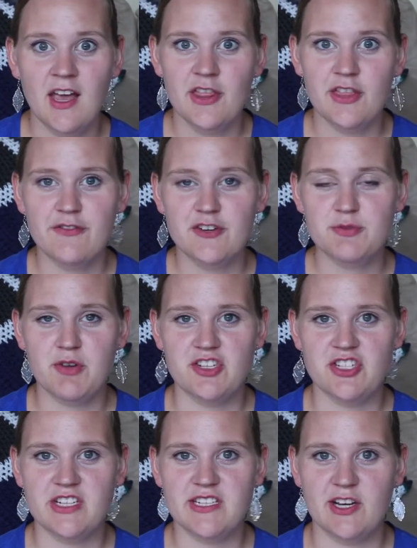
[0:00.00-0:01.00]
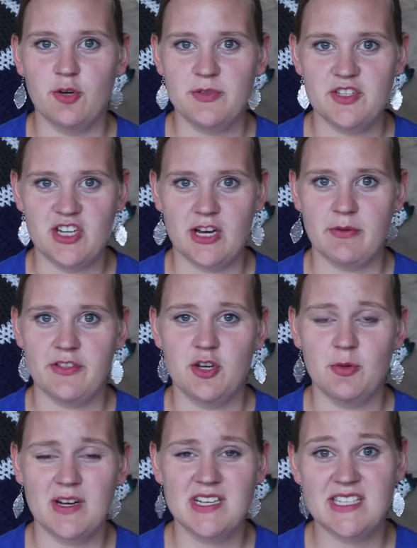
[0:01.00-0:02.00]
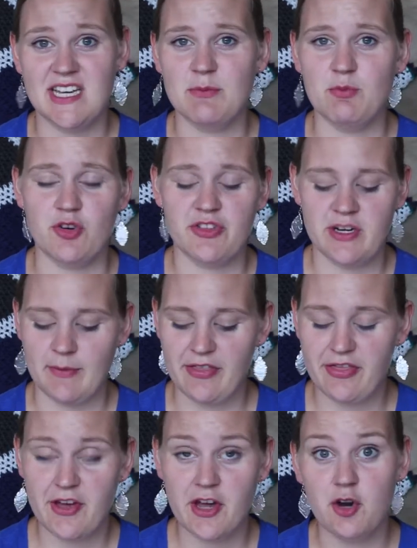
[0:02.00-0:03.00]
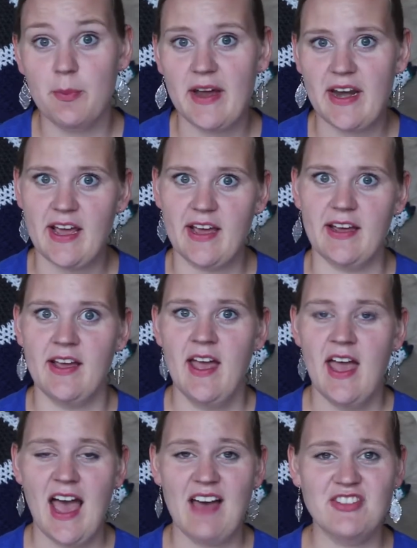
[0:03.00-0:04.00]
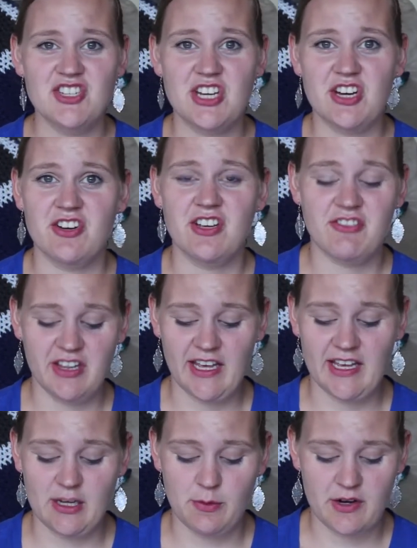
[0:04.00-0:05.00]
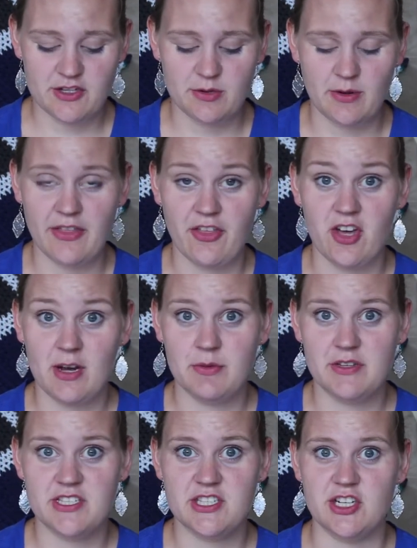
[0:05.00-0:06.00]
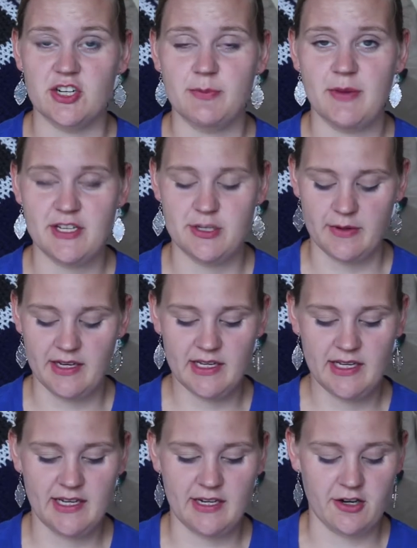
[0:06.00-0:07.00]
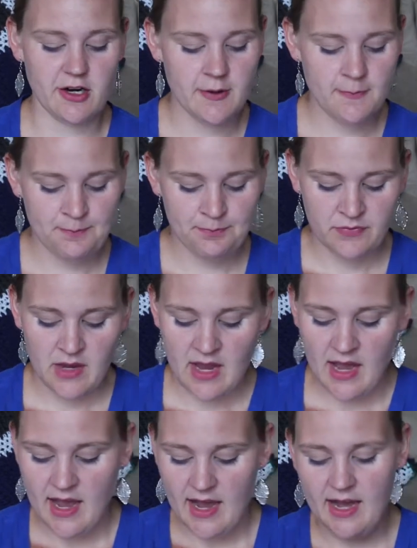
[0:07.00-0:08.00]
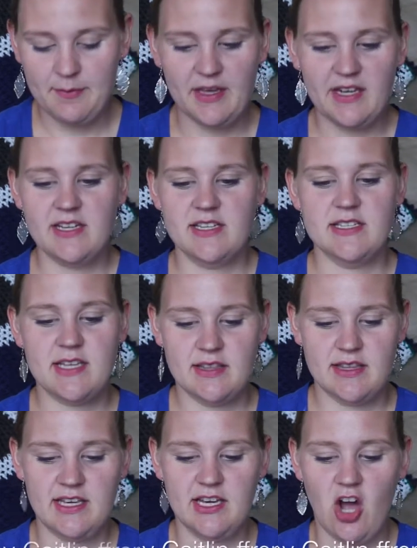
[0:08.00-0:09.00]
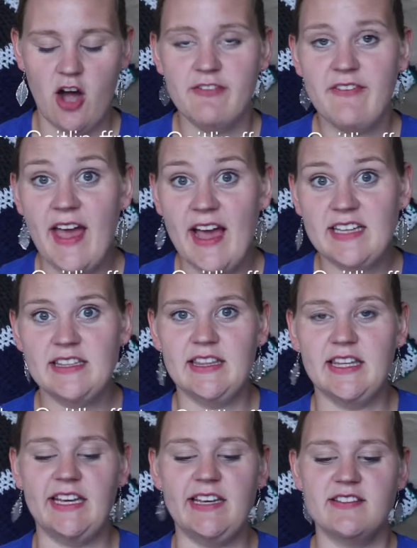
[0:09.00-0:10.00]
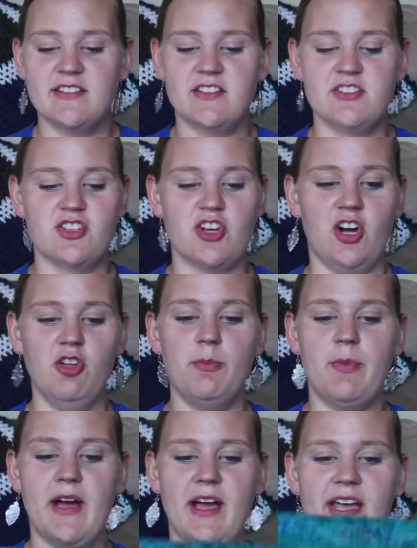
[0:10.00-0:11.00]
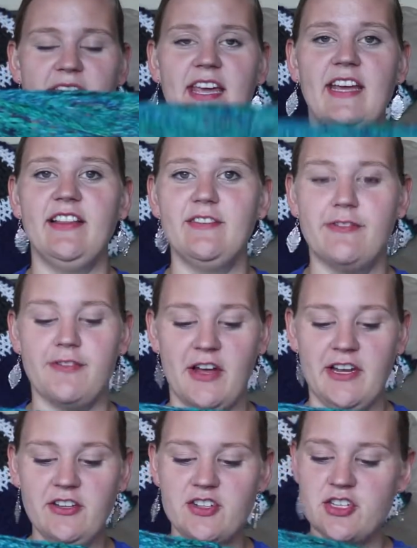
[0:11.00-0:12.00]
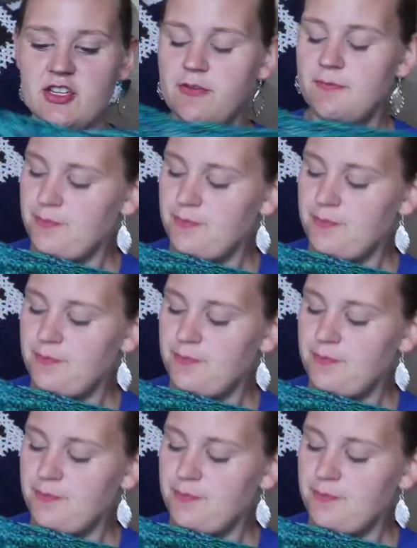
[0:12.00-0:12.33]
The first project I hope to share with you was done more than a month ago, but I haven't shared it really anywhere, so I thought I would start by doing it here. Um, it is the Offhand Lace Shawl by Caitlin ffrench.